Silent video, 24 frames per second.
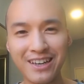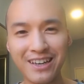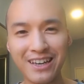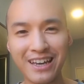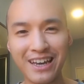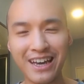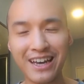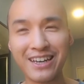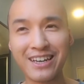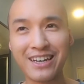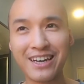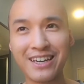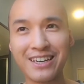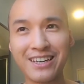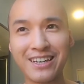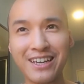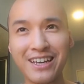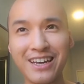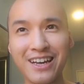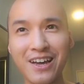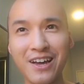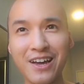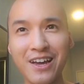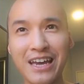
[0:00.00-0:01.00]
And, and
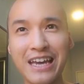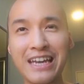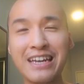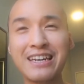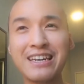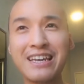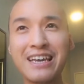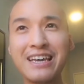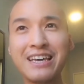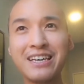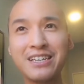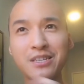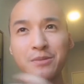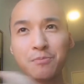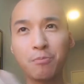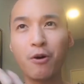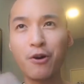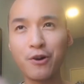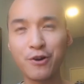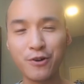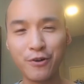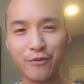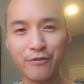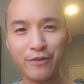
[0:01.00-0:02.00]
in his
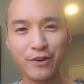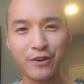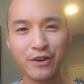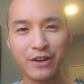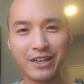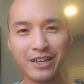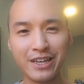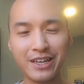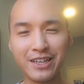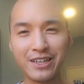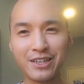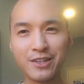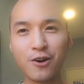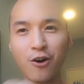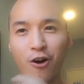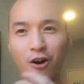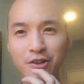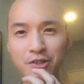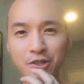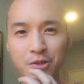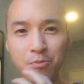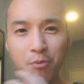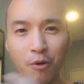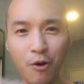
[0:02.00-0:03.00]
point of view, in, in
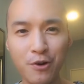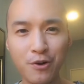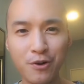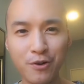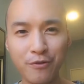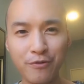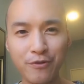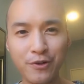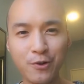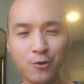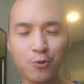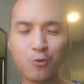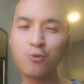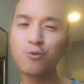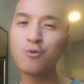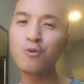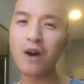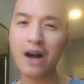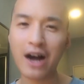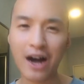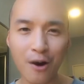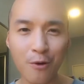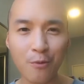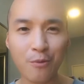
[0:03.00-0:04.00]
God's point of view, who
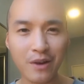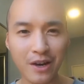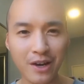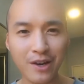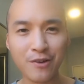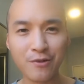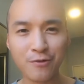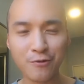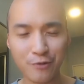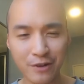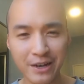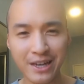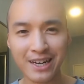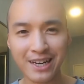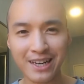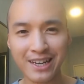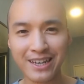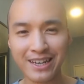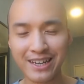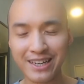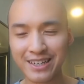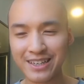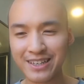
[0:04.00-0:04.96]
are we really?